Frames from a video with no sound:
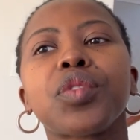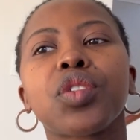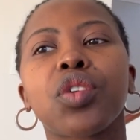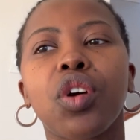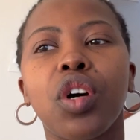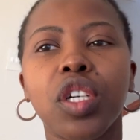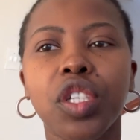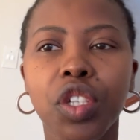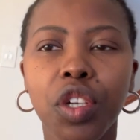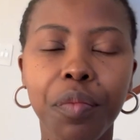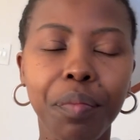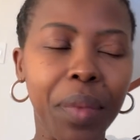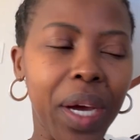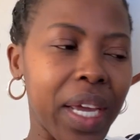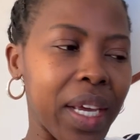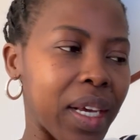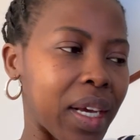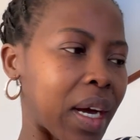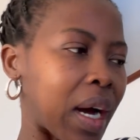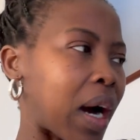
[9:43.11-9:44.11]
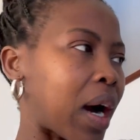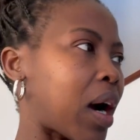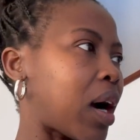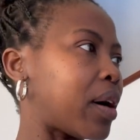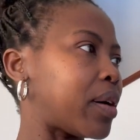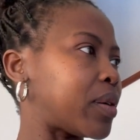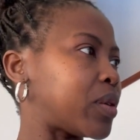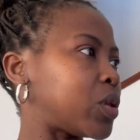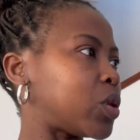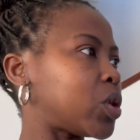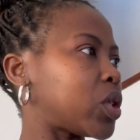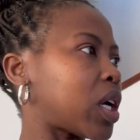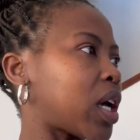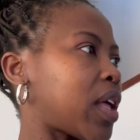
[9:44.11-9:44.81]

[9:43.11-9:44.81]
got on my gown,